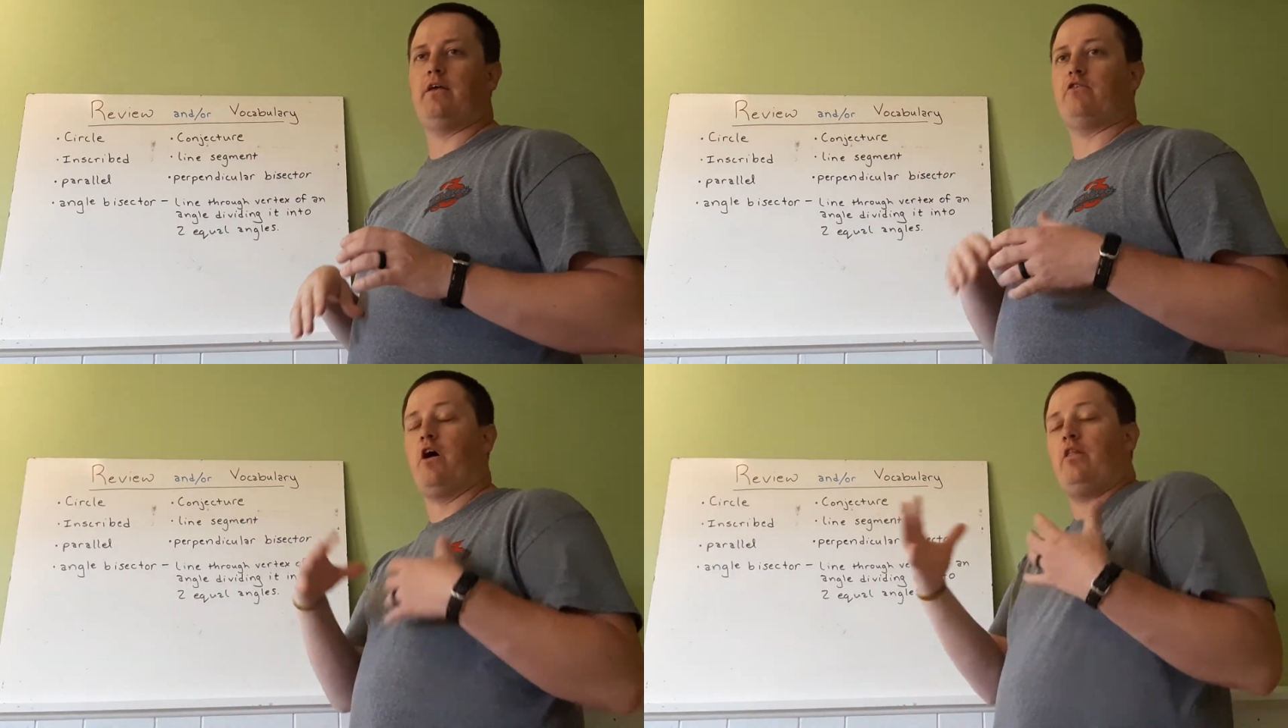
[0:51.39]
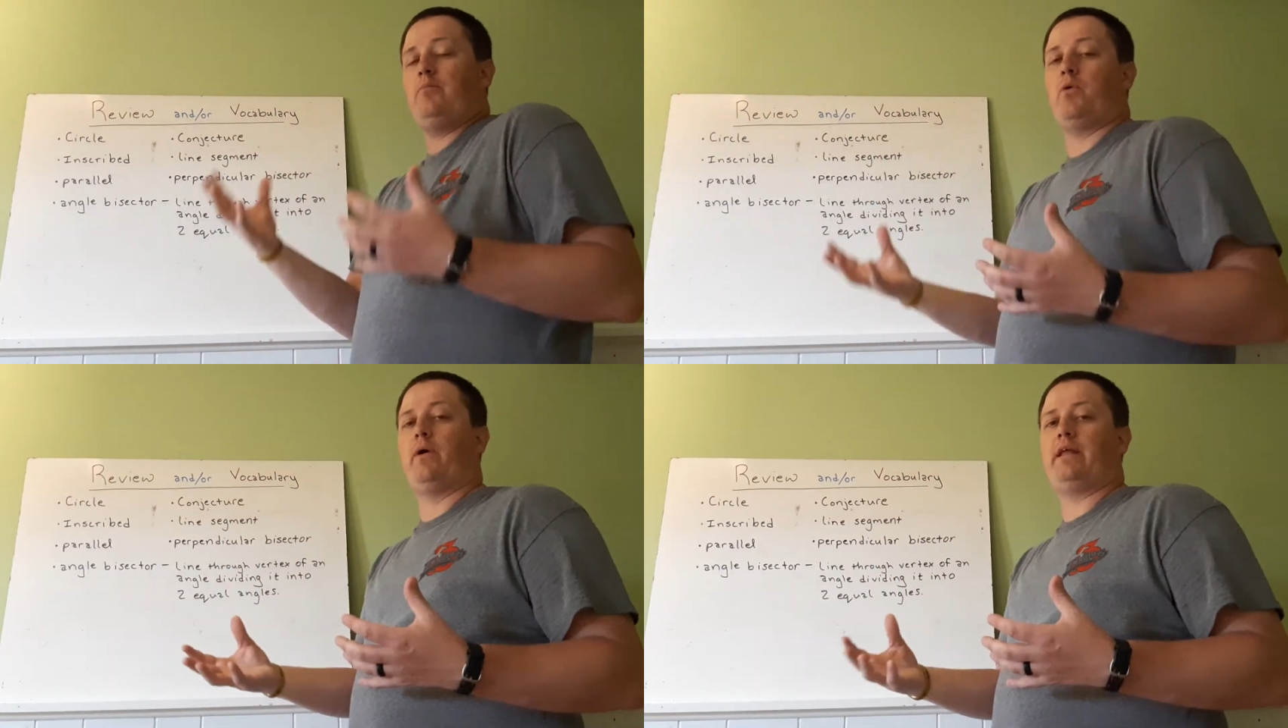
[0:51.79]
all the
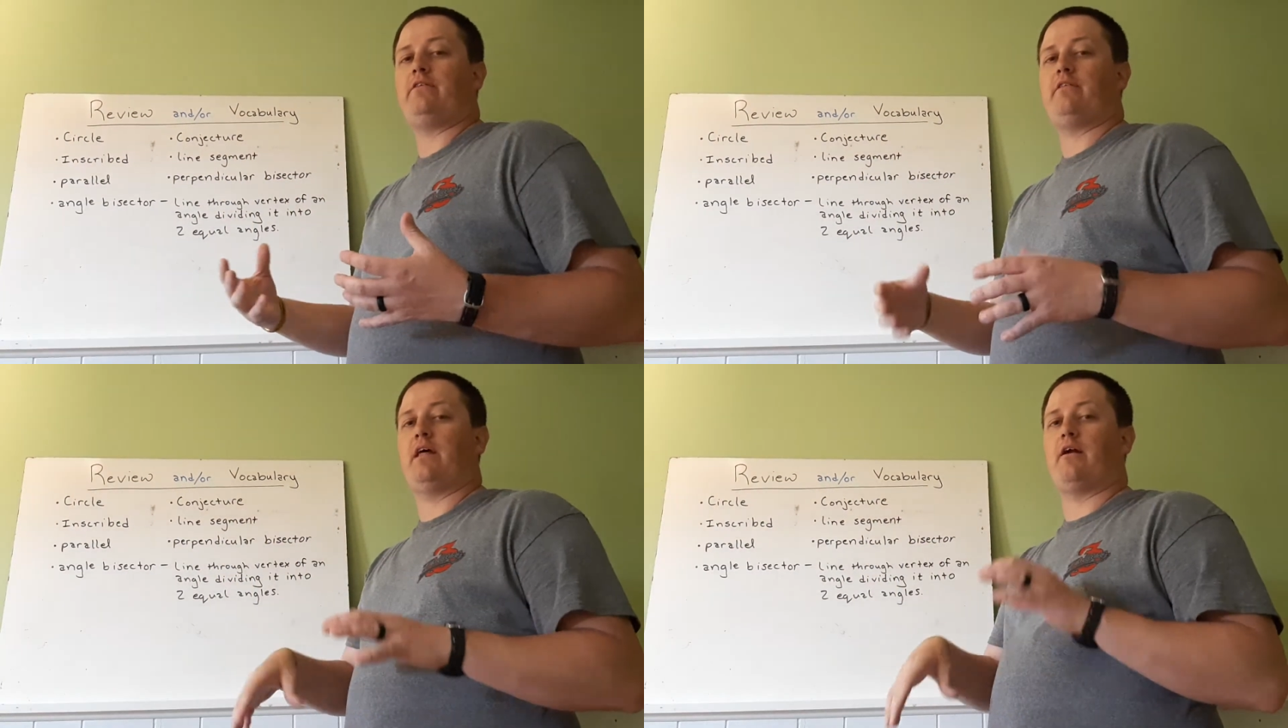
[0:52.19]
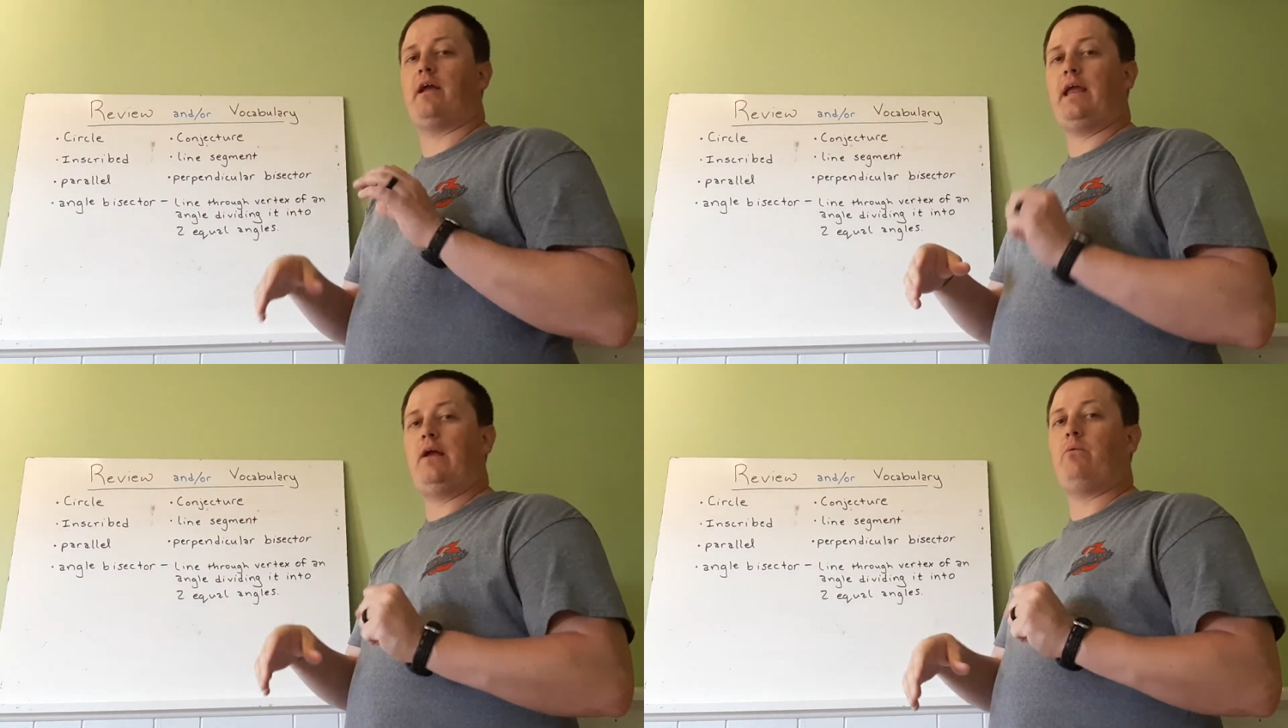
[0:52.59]
points that are
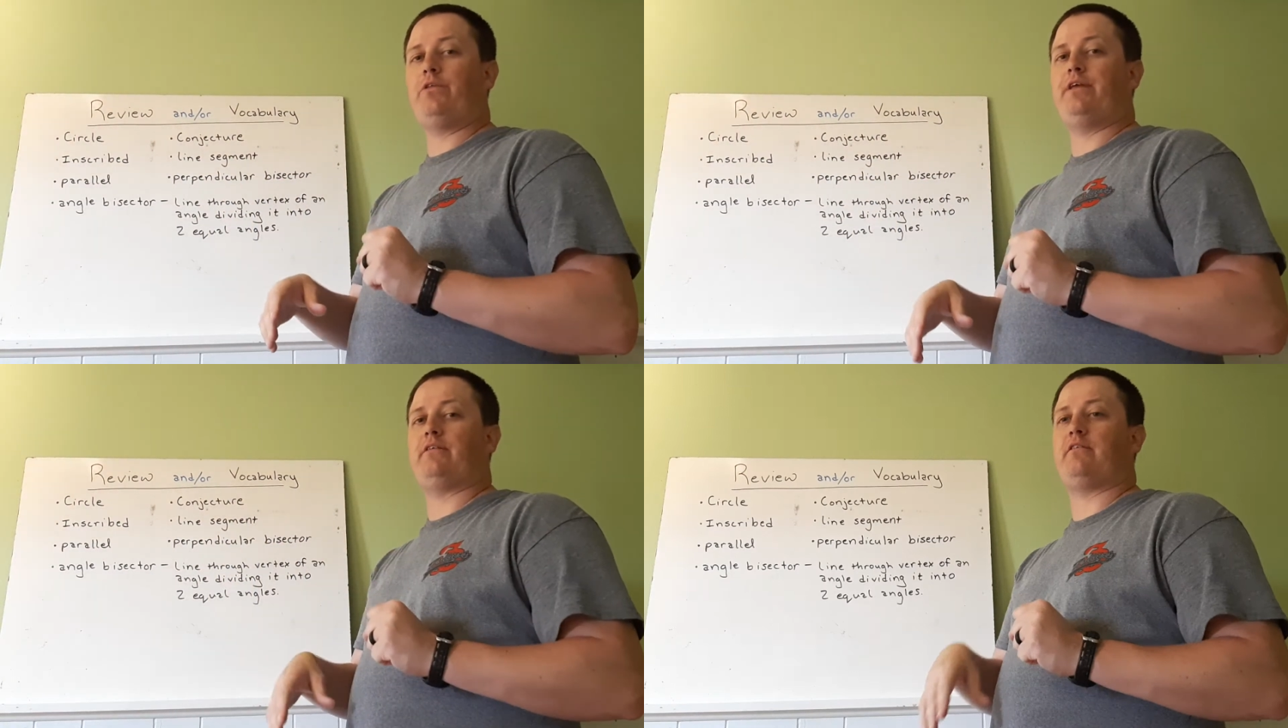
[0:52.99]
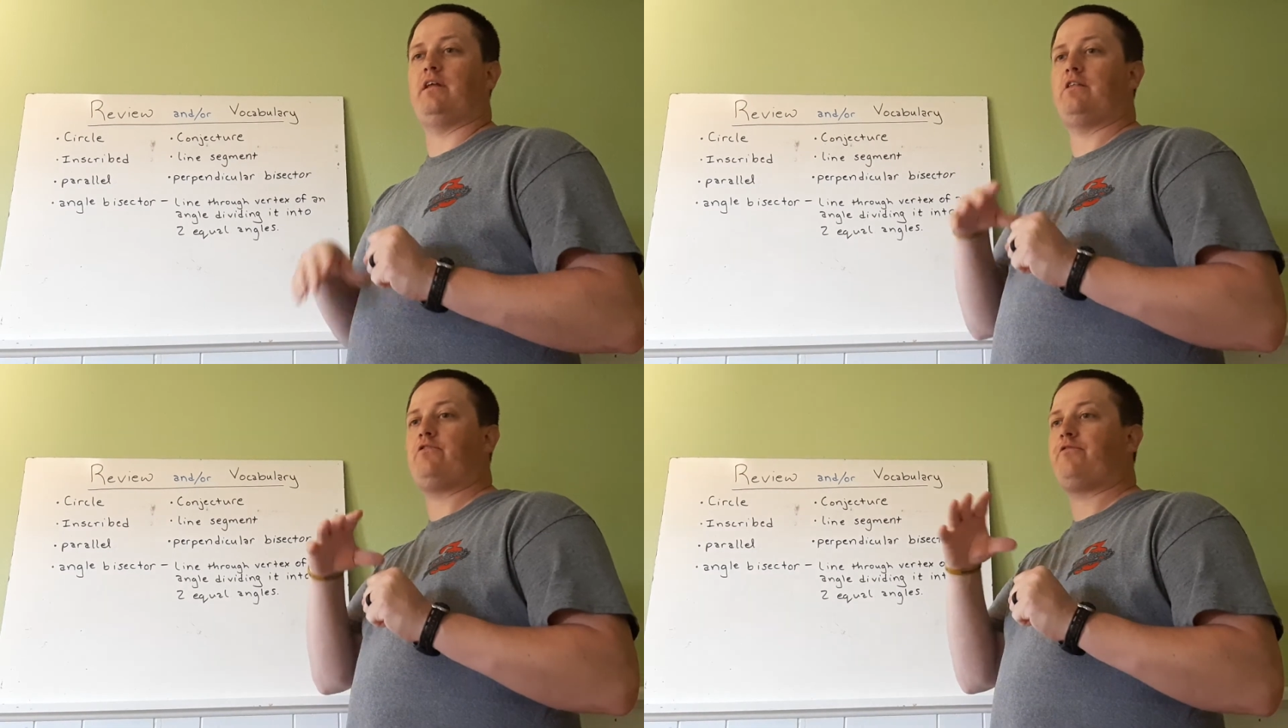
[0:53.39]
equal
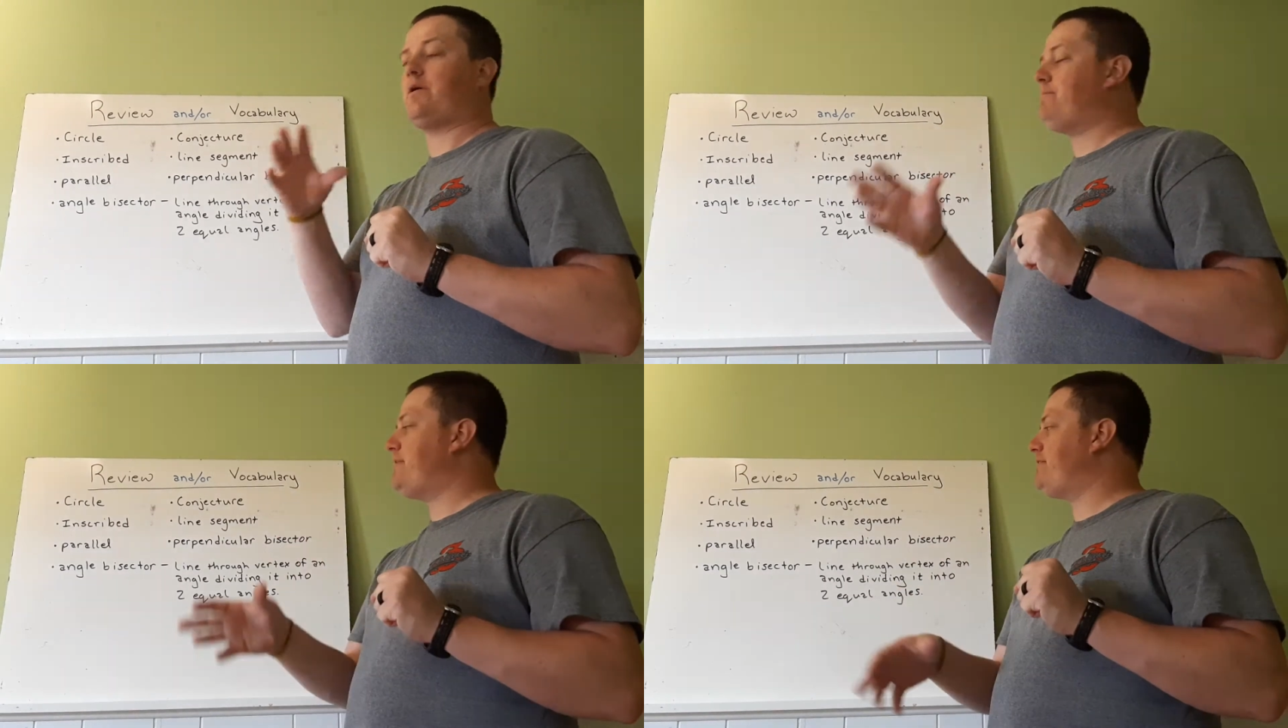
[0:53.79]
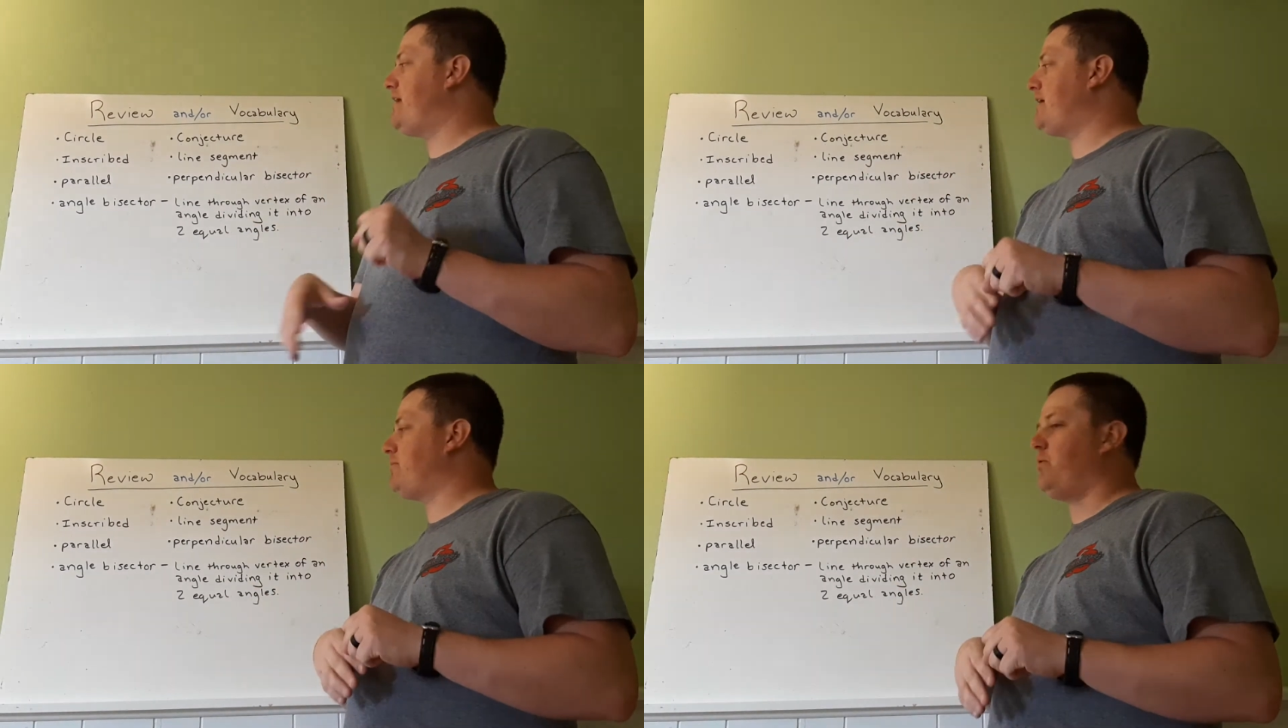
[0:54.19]
distance from the
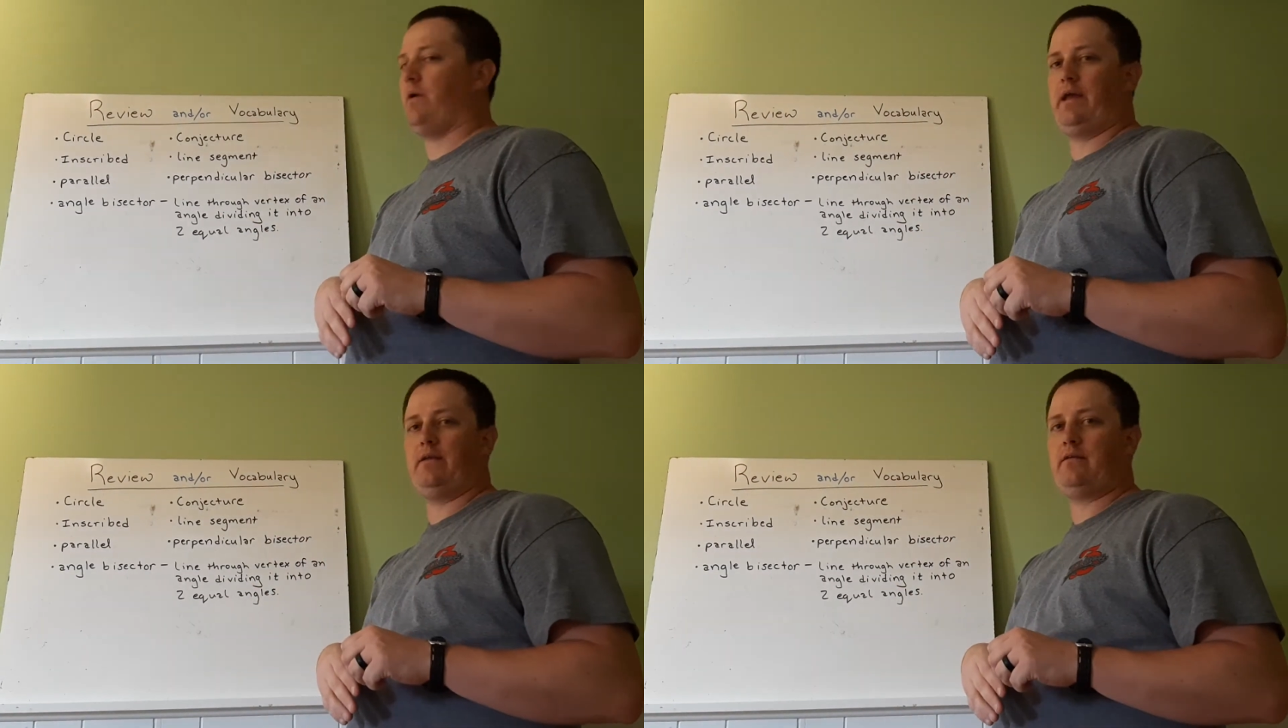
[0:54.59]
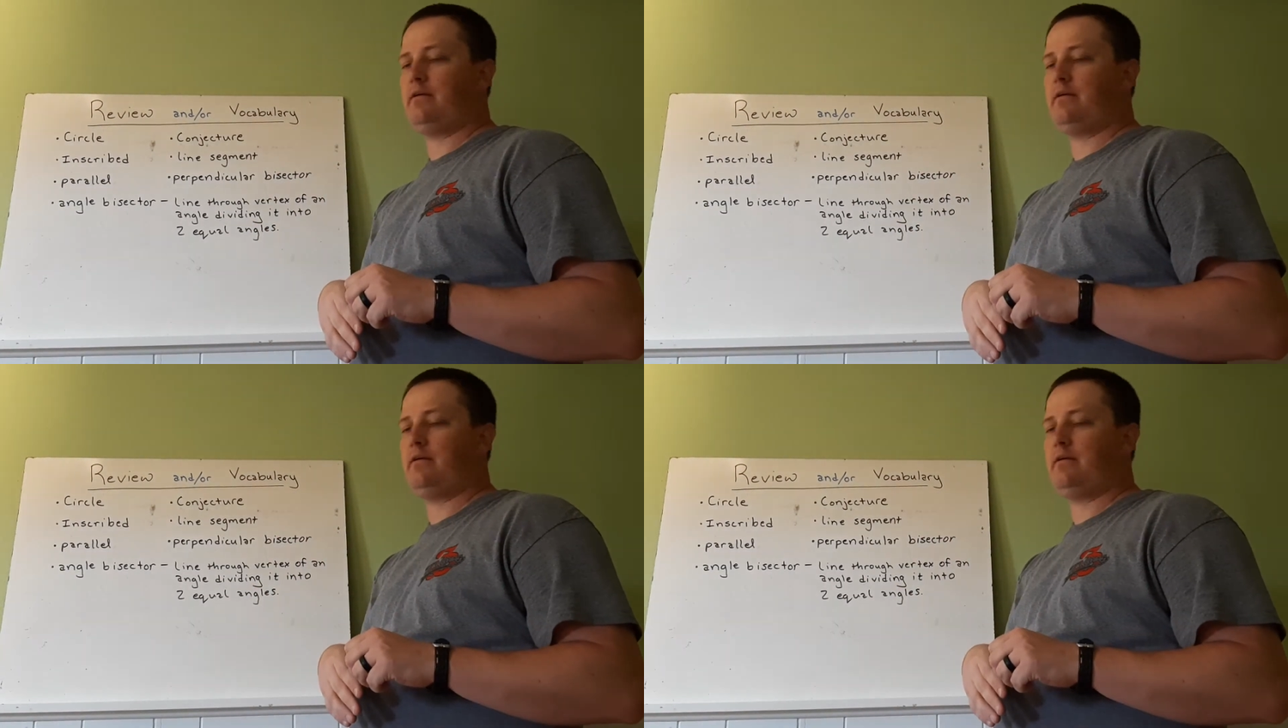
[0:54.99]
center point,